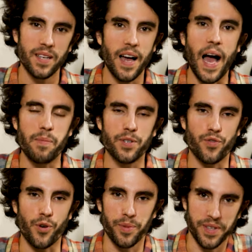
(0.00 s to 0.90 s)
a habit
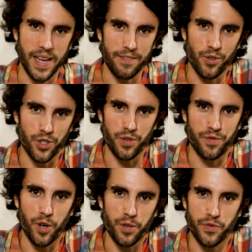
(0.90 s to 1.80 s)
formula that I've also
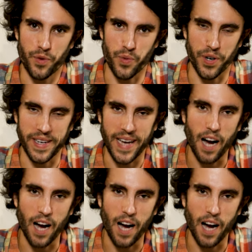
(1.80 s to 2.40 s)
followed for working